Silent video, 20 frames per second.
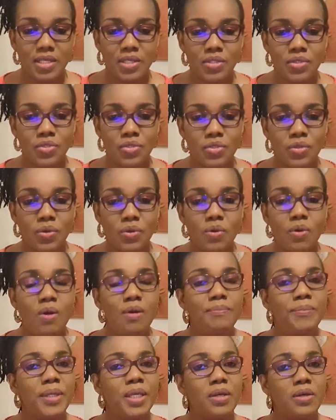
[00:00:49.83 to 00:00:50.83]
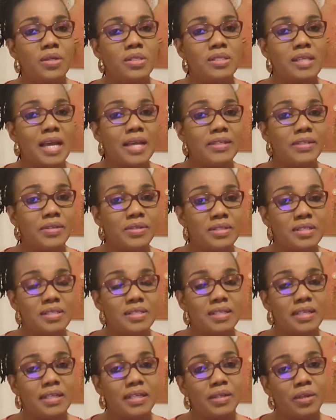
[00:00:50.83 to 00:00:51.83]
So, because I noticed
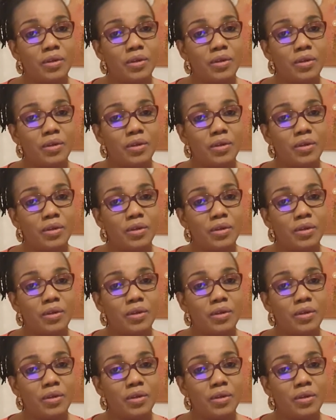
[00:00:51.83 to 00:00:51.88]
that a